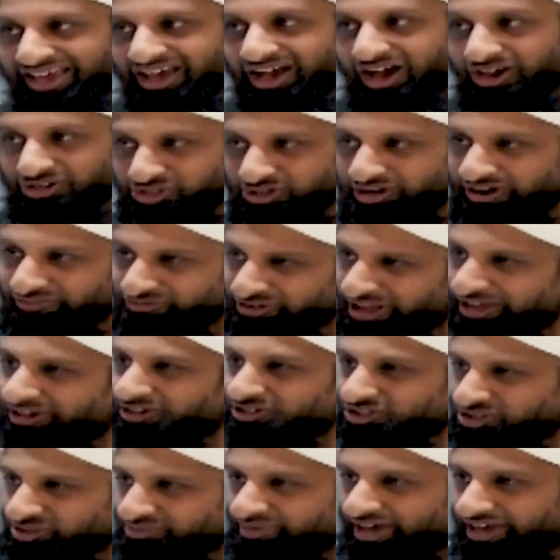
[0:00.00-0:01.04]
I should have
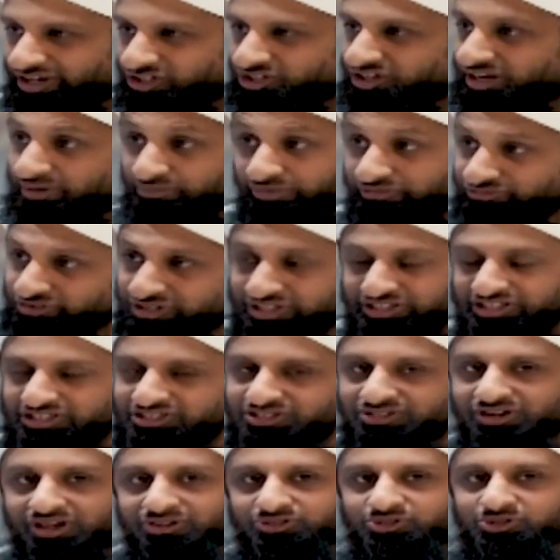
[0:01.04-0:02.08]
taken some action. And we've seen
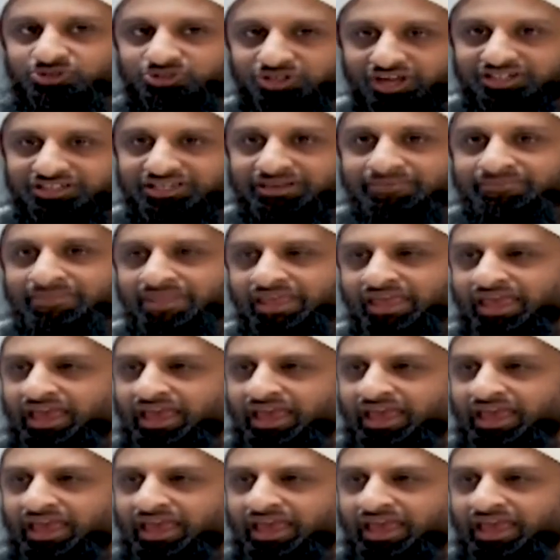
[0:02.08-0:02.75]
this in our society.